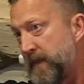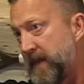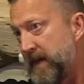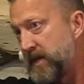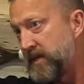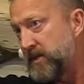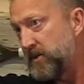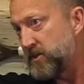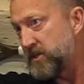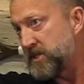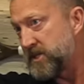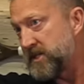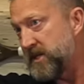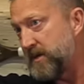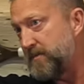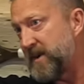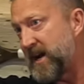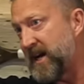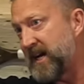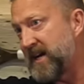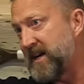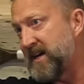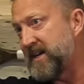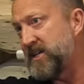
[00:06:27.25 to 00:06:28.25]
And you'll see
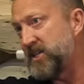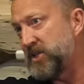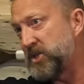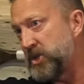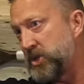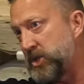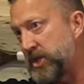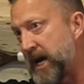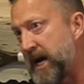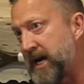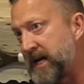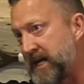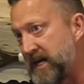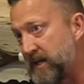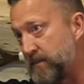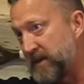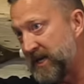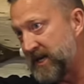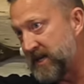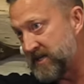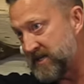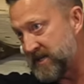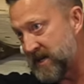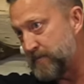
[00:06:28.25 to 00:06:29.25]
my gun is shaking
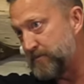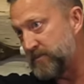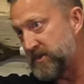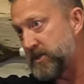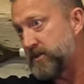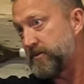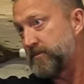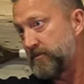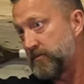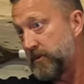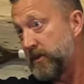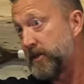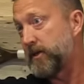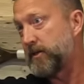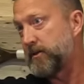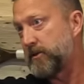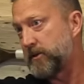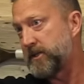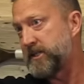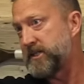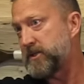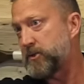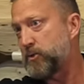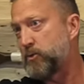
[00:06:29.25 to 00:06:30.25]
because I'm
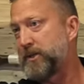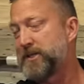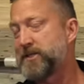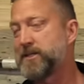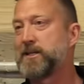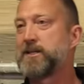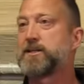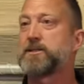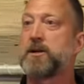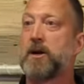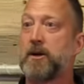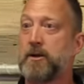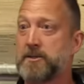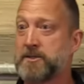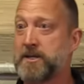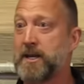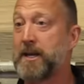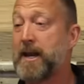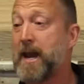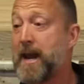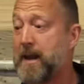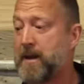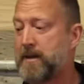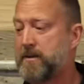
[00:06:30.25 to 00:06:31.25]
literally squeezing as hard as I
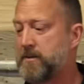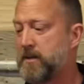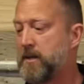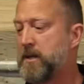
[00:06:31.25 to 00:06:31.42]
can.